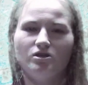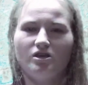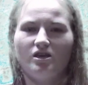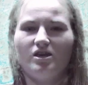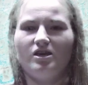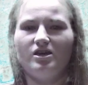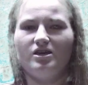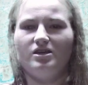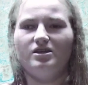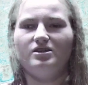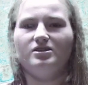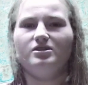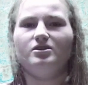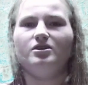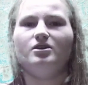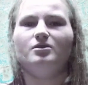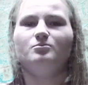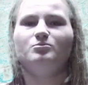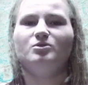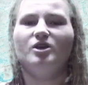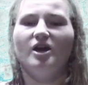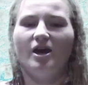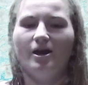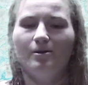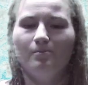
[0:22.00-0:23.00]
And
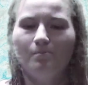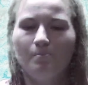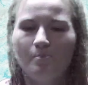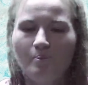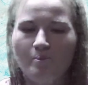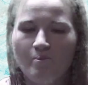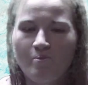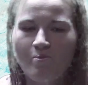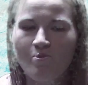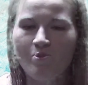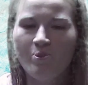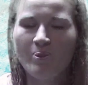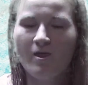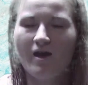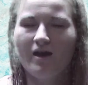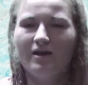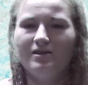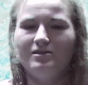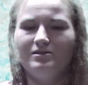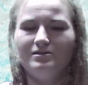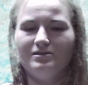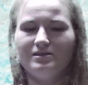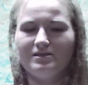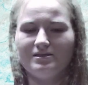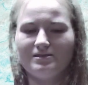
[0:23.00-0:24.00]
yeah.
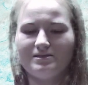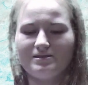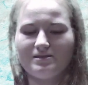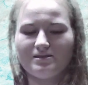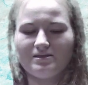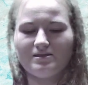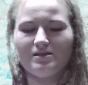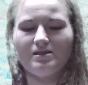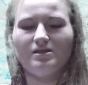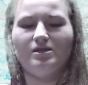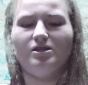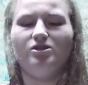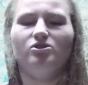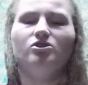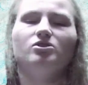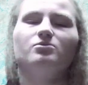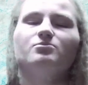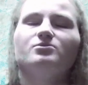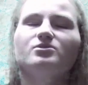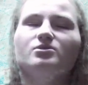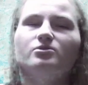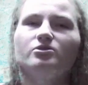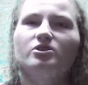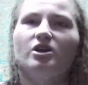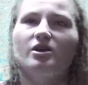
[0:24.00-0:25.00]
This is another
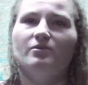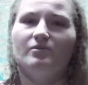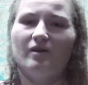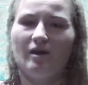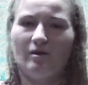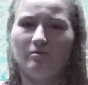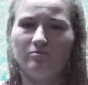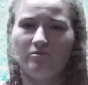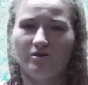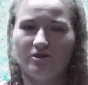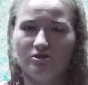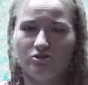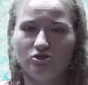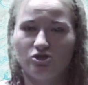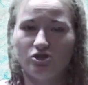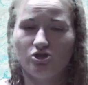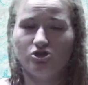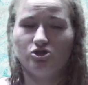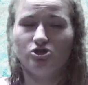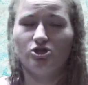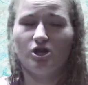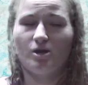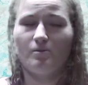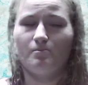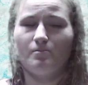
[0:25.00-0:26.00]
episode of Advice
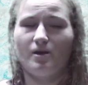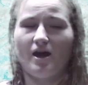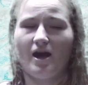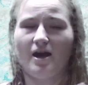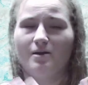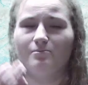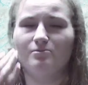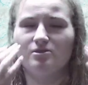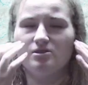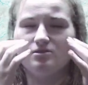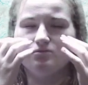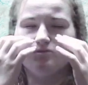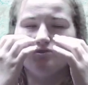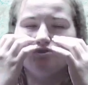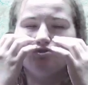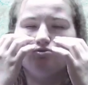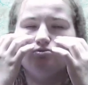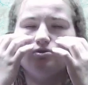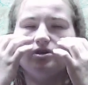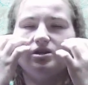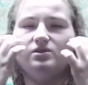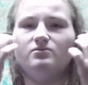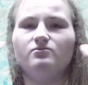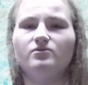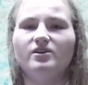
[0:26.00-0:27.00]
Challenge. I'm giving you
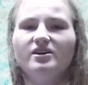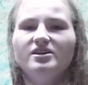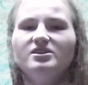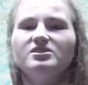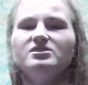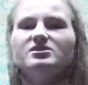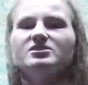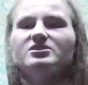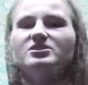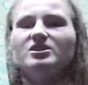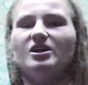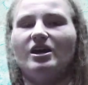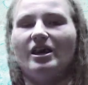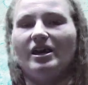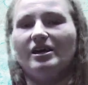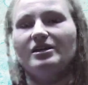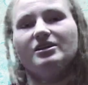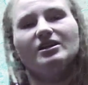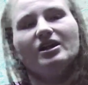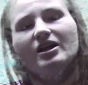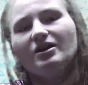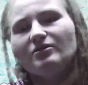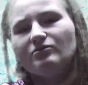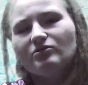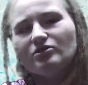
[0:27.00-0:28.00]
advice on
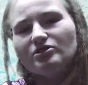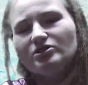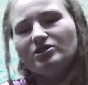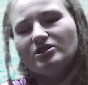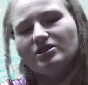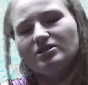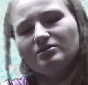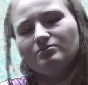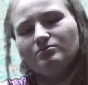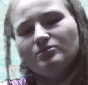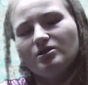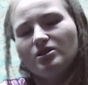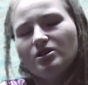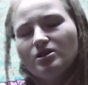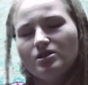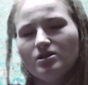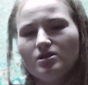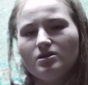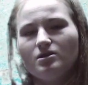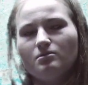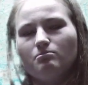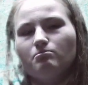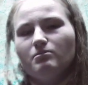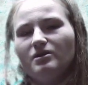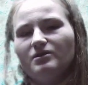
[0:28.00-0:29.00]
everything.
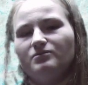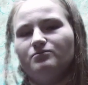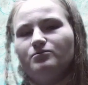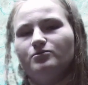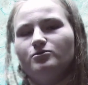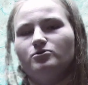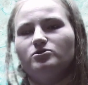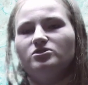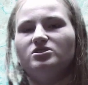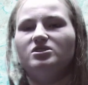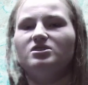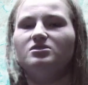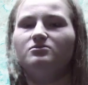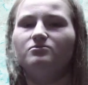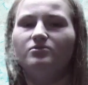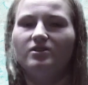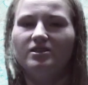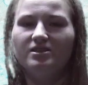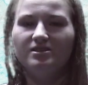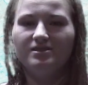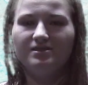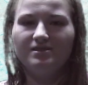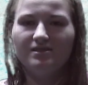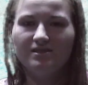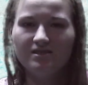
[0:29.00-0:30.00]
My first
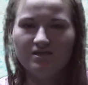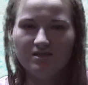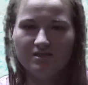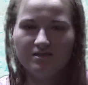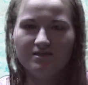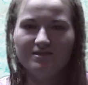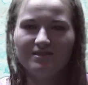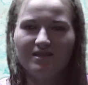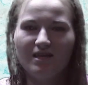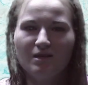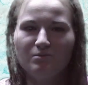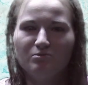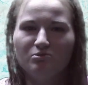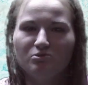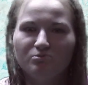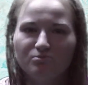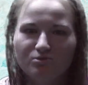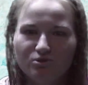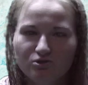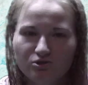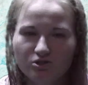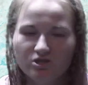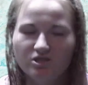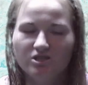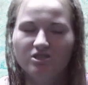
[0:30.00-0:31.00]
advice is
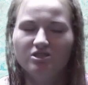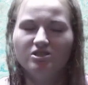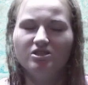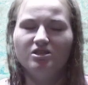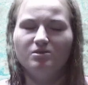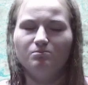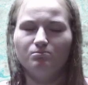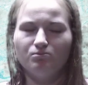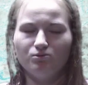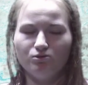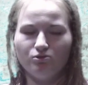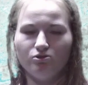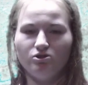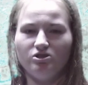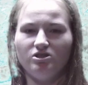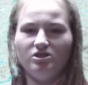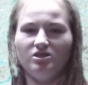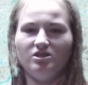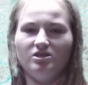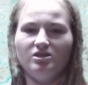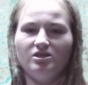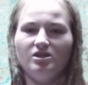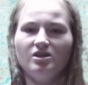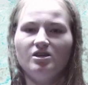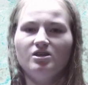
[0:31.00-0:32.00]
cyberbullying and
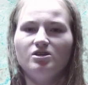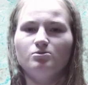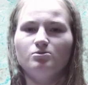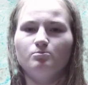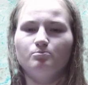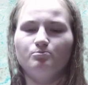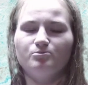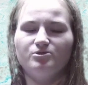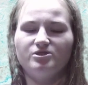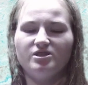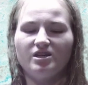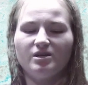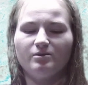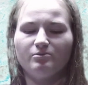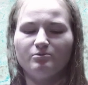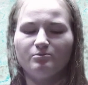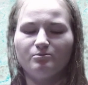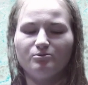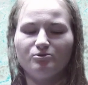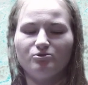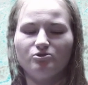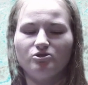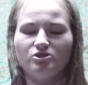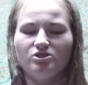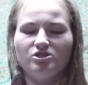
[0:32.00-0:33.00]
bullying.
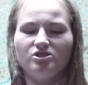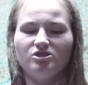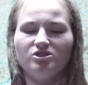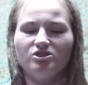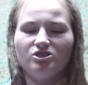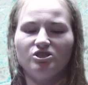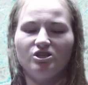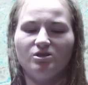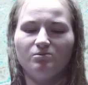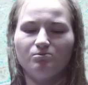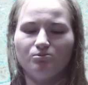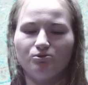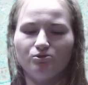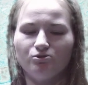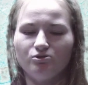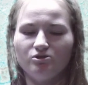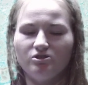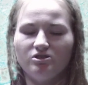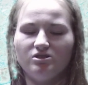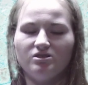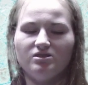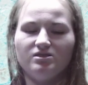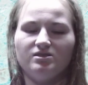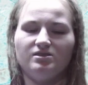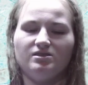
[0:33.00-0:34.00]
Cyberbullying and
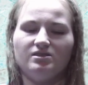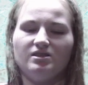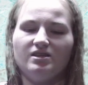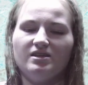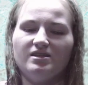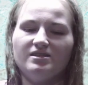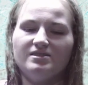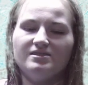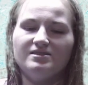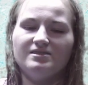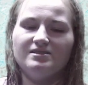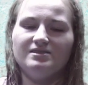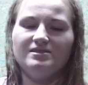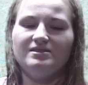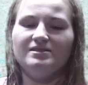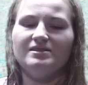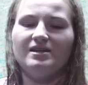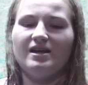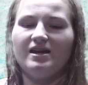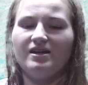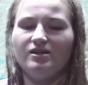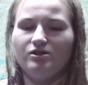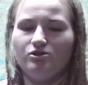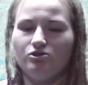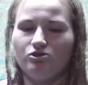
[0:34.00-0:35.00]
bullying is
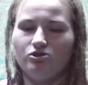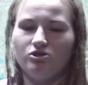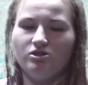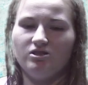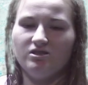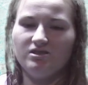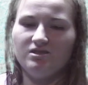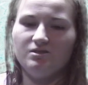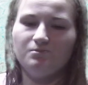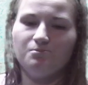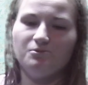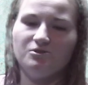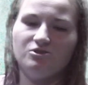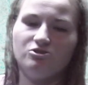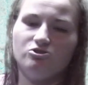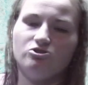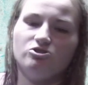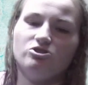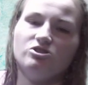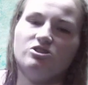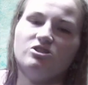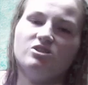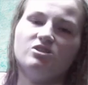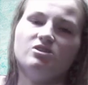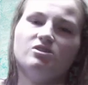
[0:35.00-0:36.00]
not good,
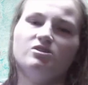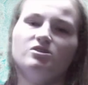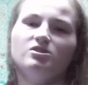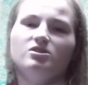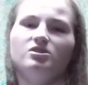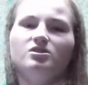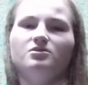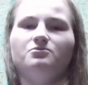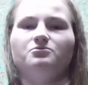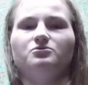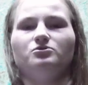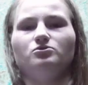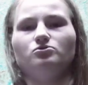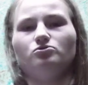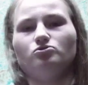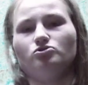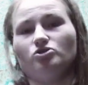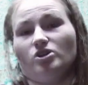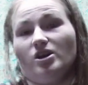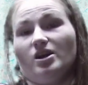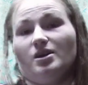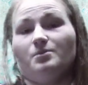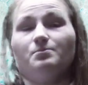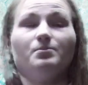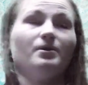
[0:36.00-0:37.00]
especially if you use your
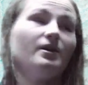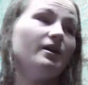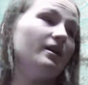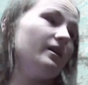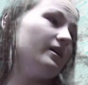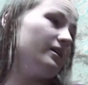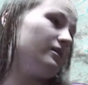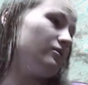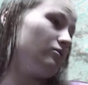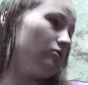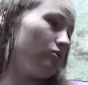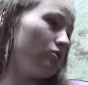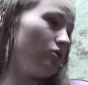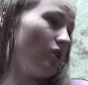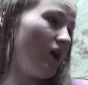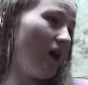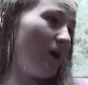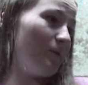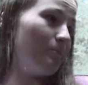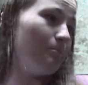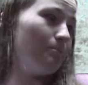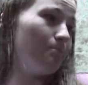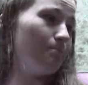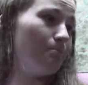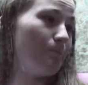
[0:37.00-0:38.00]
iPad or your
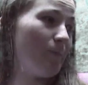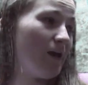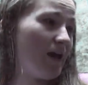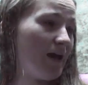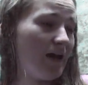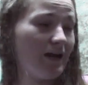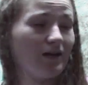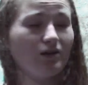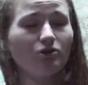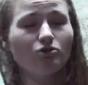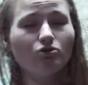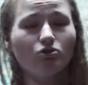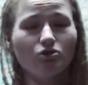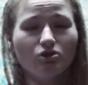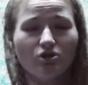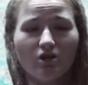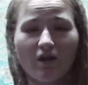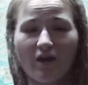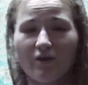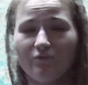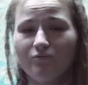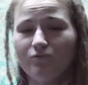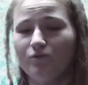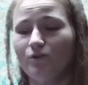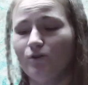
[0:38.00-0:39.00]
Mac or your
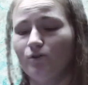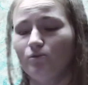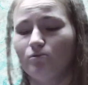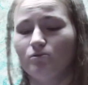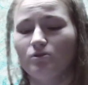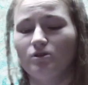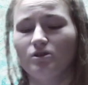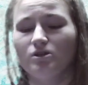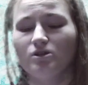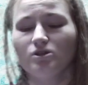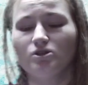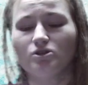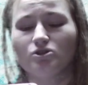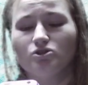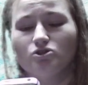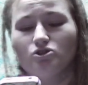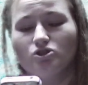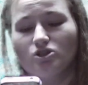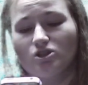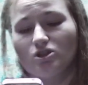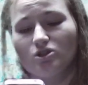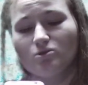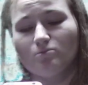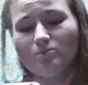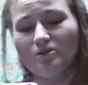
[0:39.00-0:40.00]
iPhone to
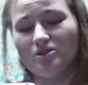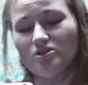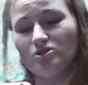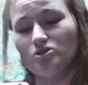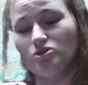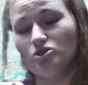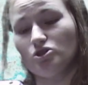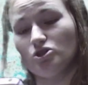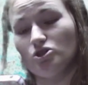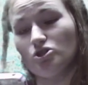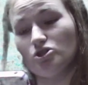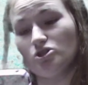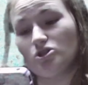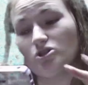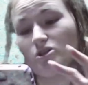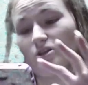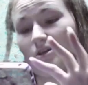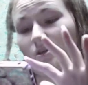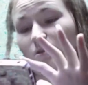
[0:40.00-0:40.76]
check your messages.